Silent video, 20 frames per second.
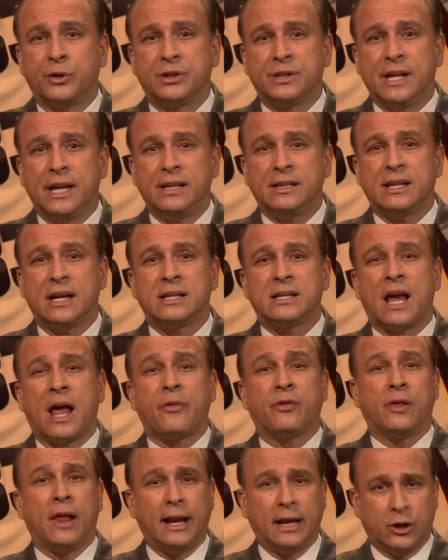stints as
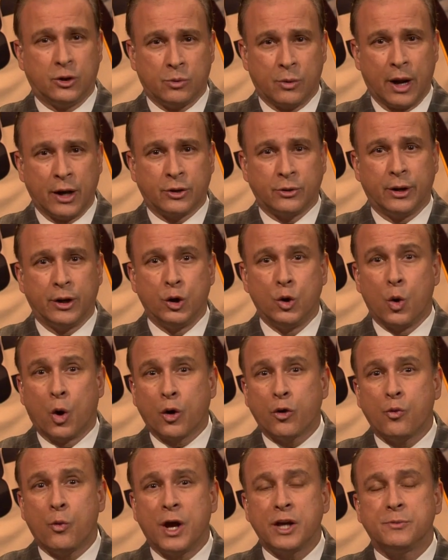athletic director at
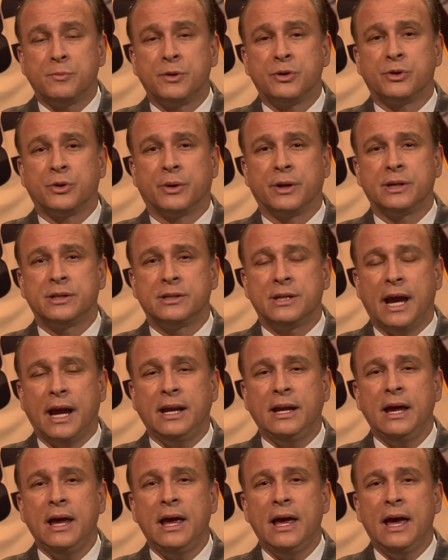Northwest Missouri
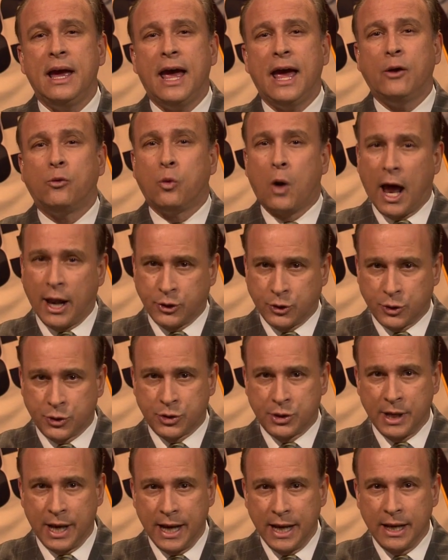State and Rogers
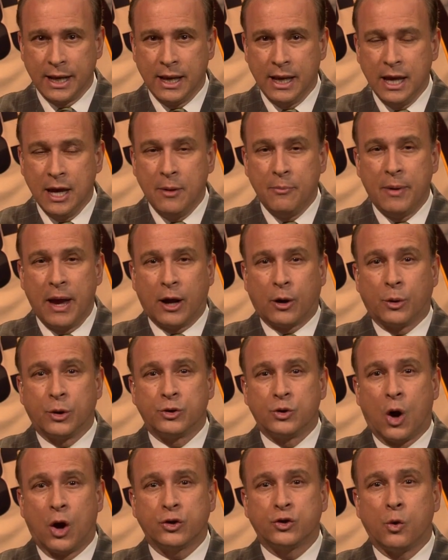State. Baker
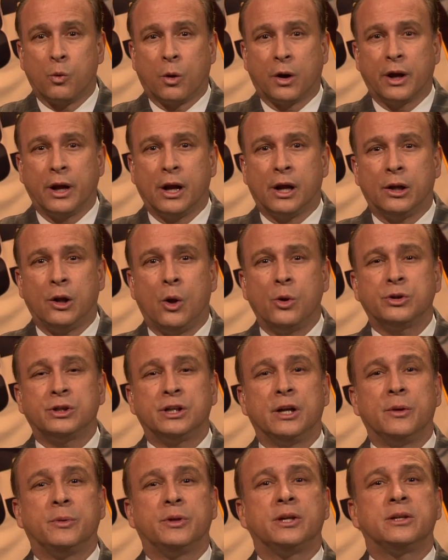is also working
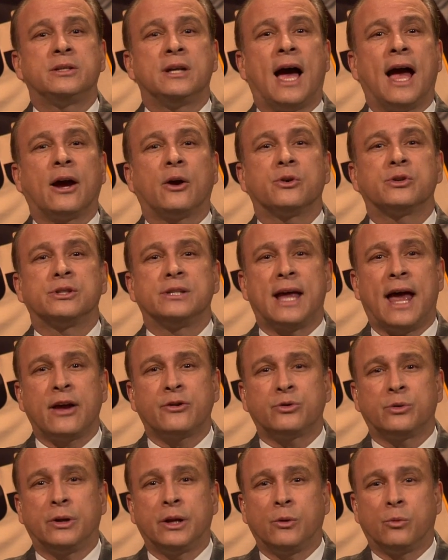closely with the Tigers'
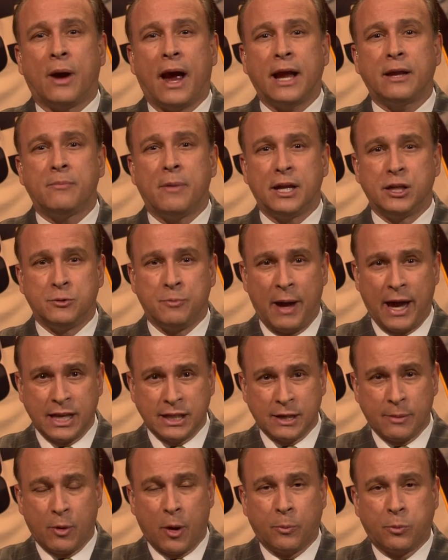nationally ranked men's
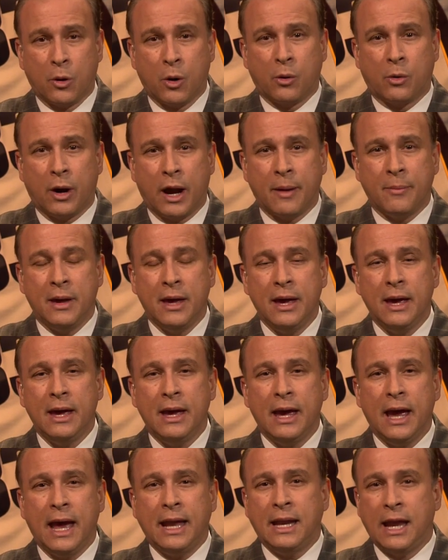basketball program
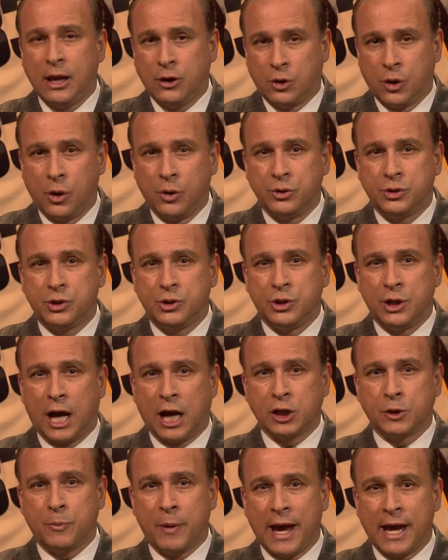and head coach
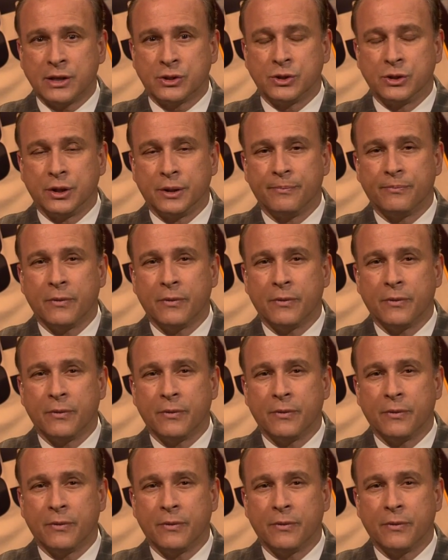Josh Pastner.